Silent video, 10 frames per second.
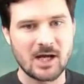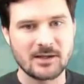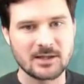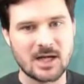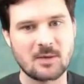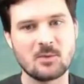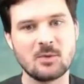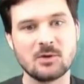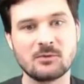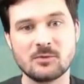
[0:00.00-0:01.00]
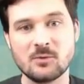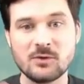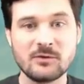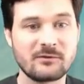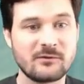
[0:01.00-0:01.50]
that's capable of
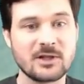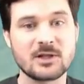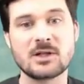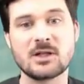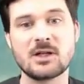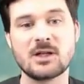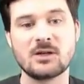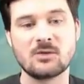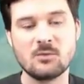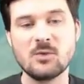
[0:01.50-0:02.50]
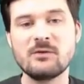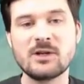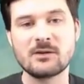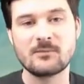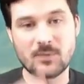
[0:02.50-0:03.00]
removing fish,
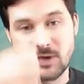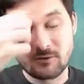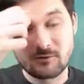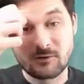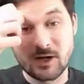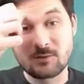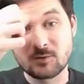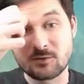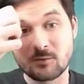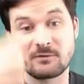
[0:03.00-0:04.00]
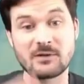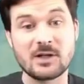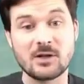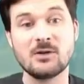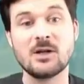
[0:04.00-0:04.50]
removing frames from the
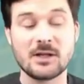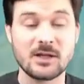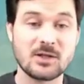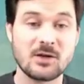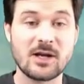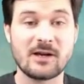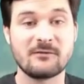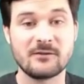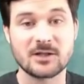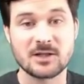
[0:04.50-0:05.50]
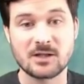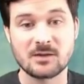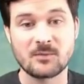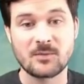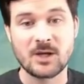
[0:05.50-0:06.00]
video that don't have fish in them
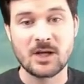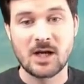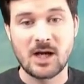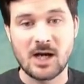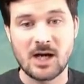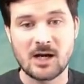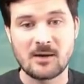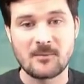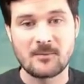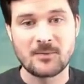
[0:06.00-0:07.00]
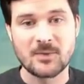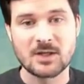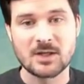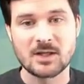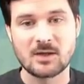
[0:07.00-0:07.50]
um,
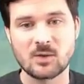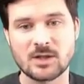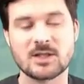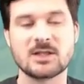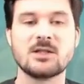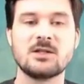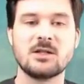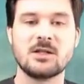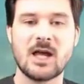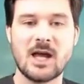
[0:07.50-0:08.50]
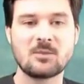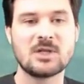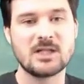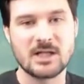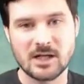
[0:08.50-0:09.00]
which is
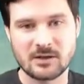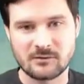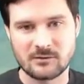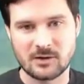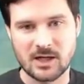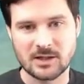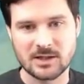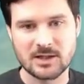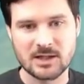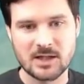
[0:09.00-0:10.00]
empty data for us.